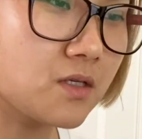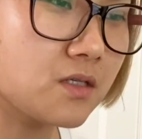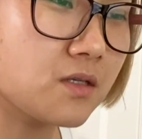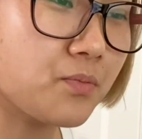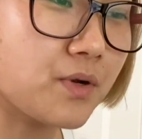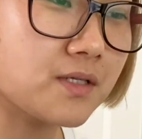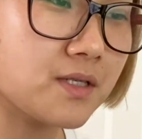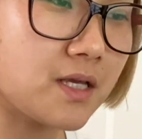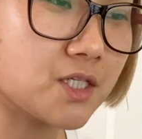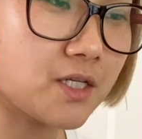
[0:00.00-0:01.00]
This is the
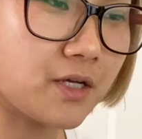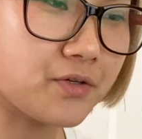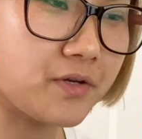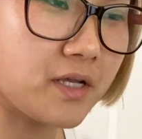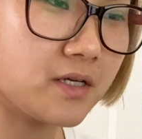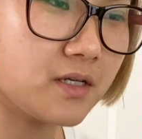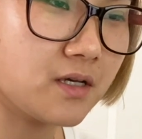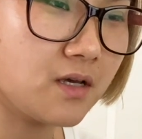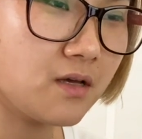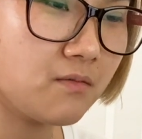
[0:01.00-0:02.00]
presentation I created
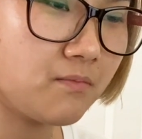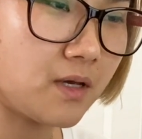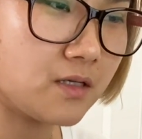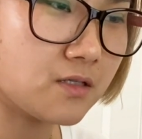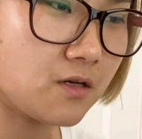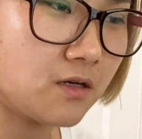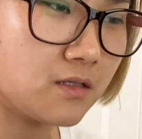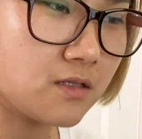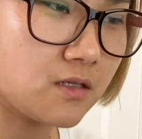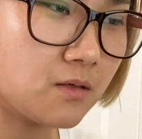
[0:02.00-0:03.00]
based
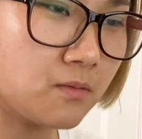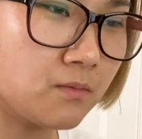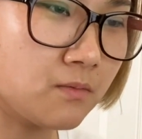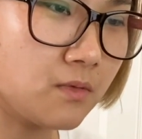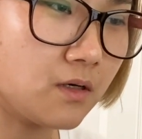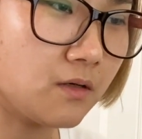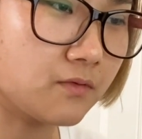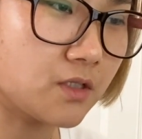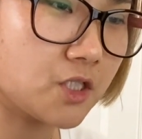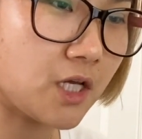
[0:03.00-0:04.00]
on some of
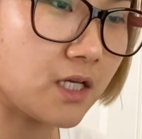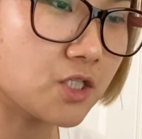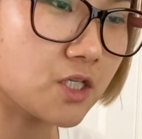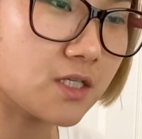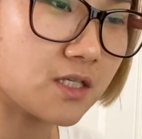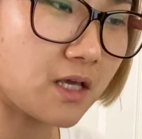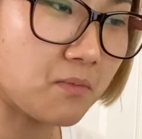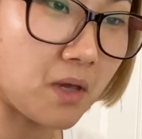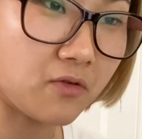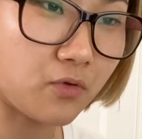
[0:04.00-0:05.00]
the changes I
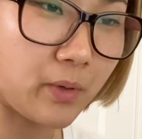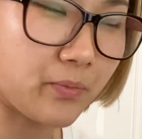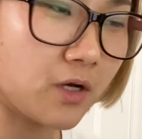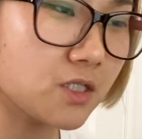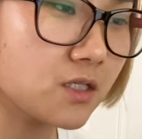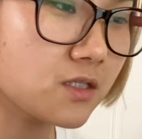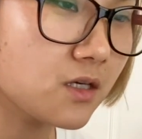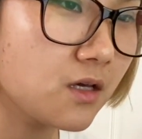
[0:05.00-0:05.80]
made for my project.